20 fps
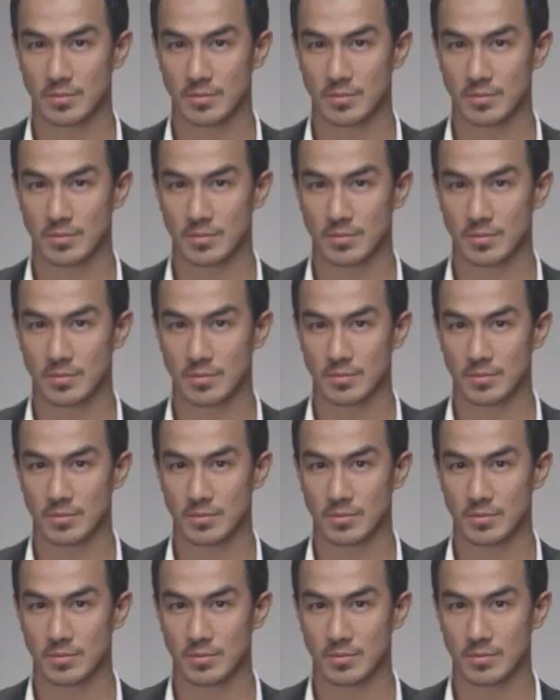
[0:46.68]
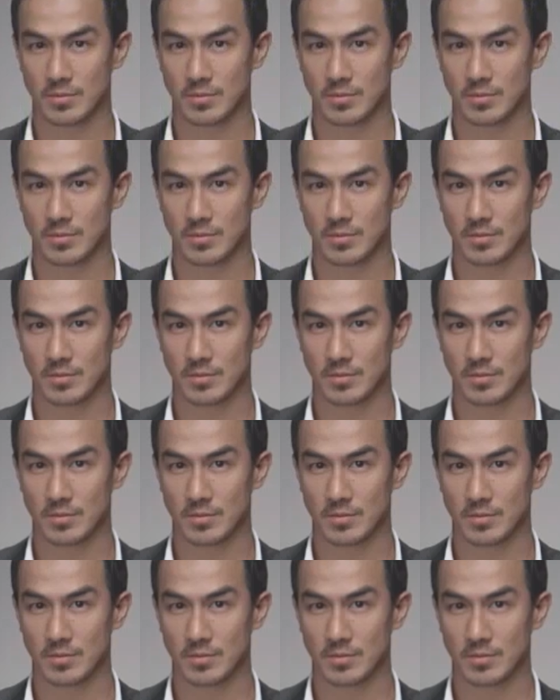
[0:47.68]

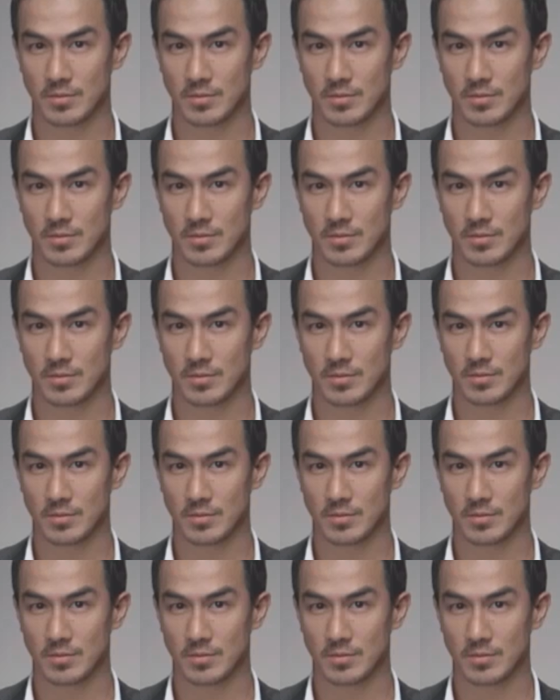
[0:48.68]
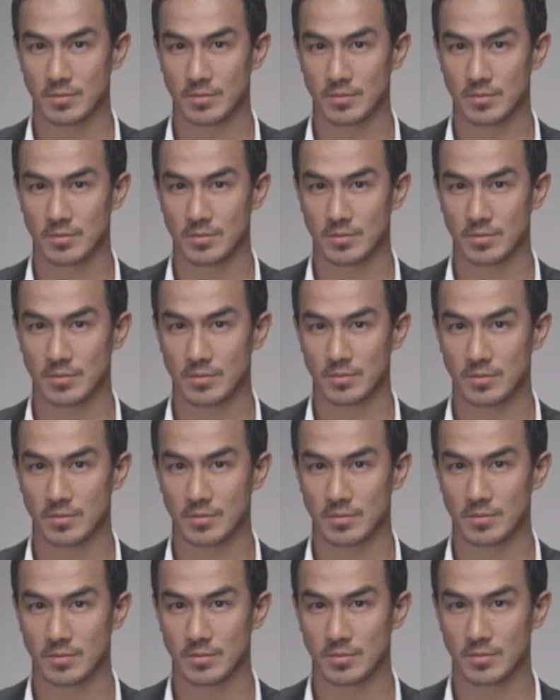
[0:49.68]

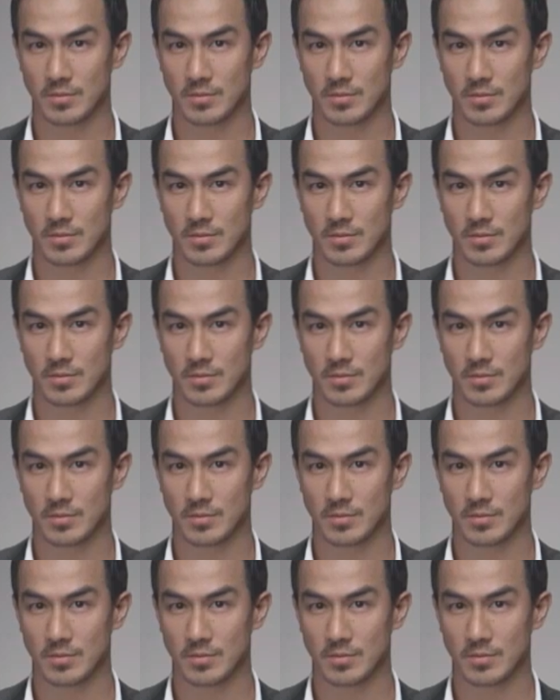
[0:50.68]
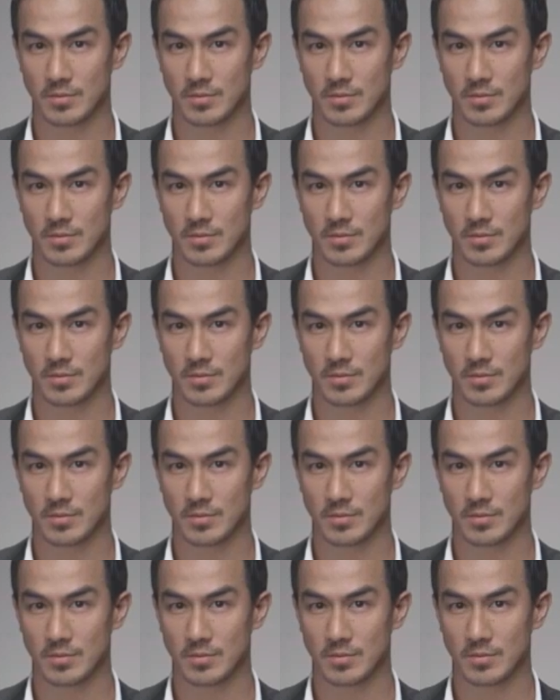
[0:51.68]

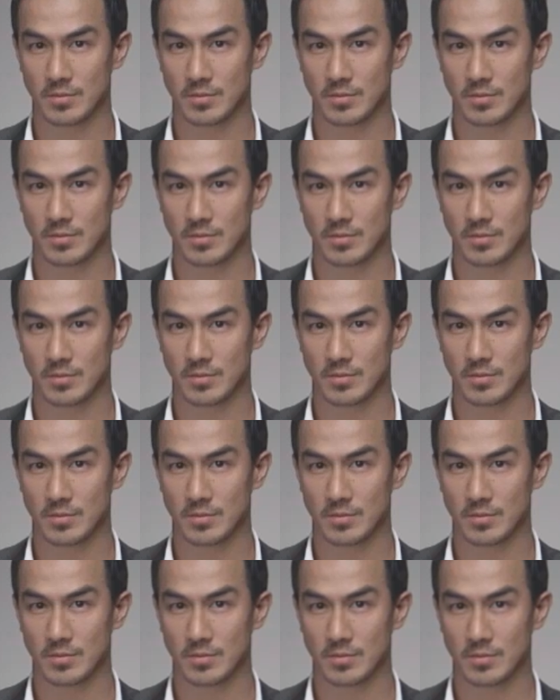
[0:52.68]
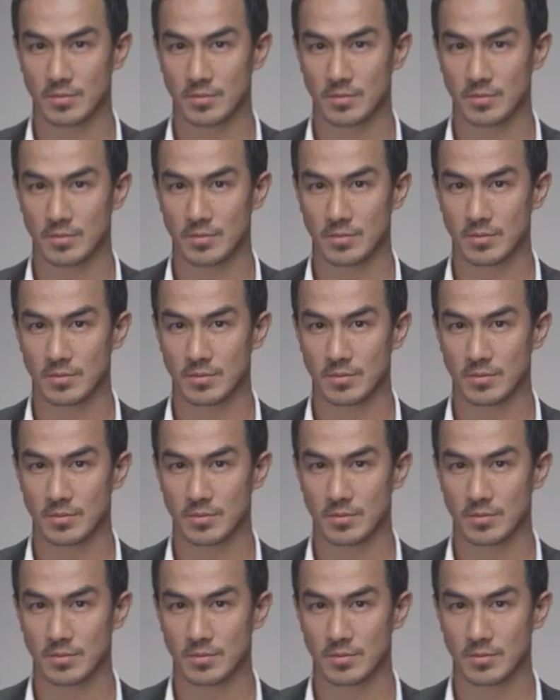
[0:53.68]
No words are spoken by the person on screen.